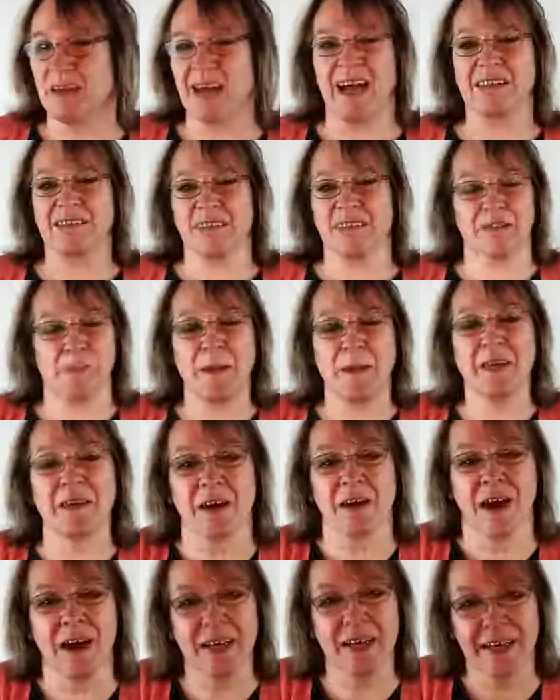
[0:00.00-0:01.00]
as a speaker,
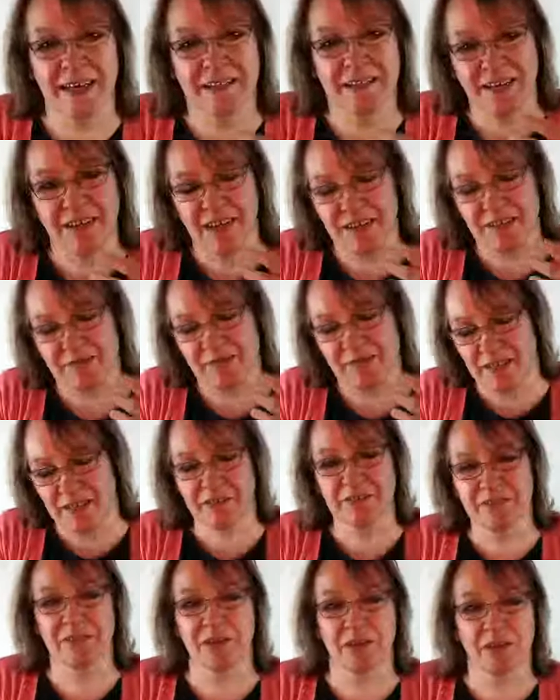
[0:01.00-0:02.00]
I get to have to
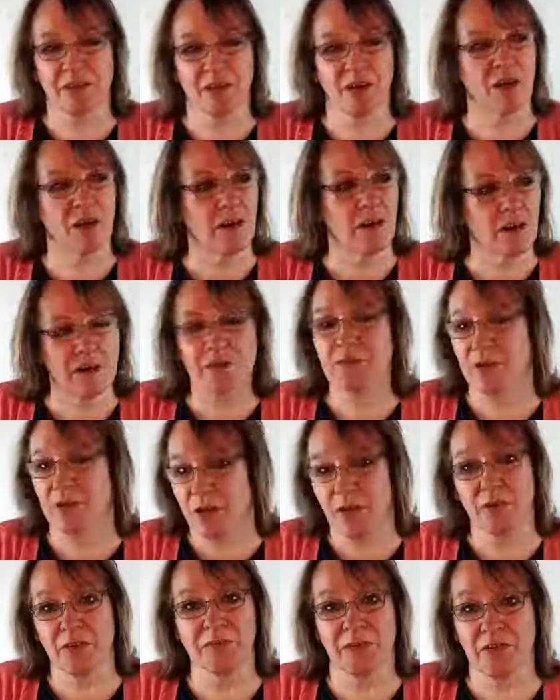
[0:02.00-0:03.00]
listen to lots and
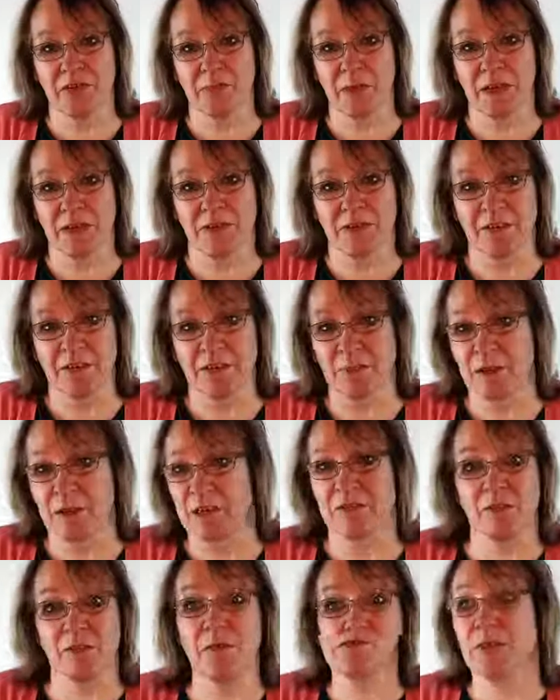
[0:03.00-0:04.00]
lots of speeches
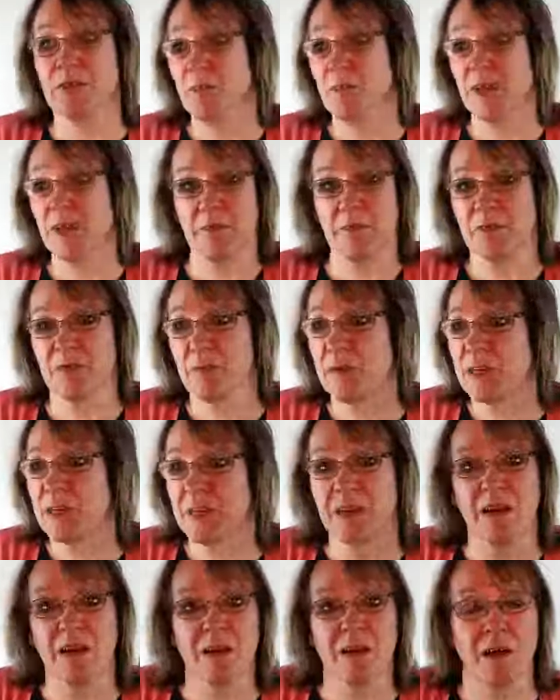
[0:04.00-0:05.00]
because often when I'm
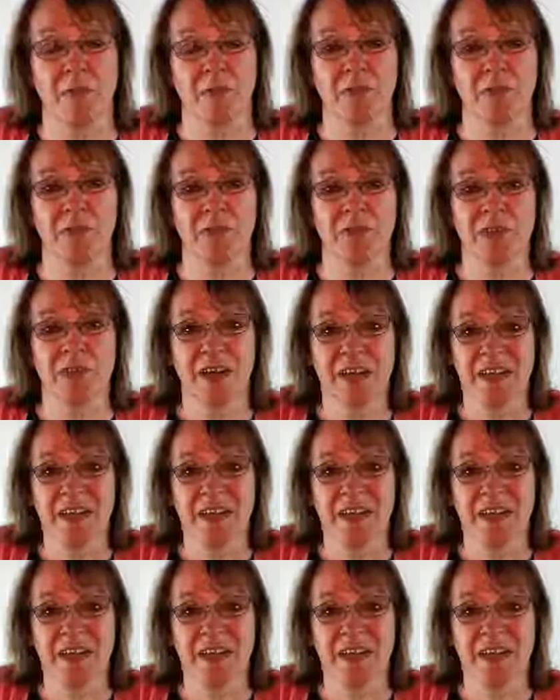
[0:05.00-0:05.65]
speaking at a conference,